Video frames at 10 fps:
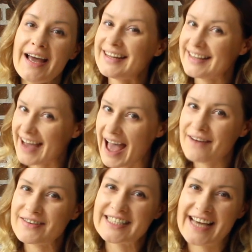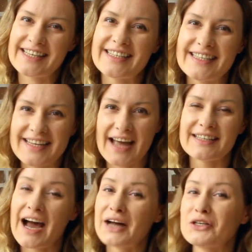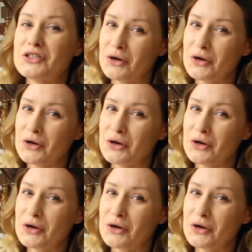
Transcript: and they haven't tested yet other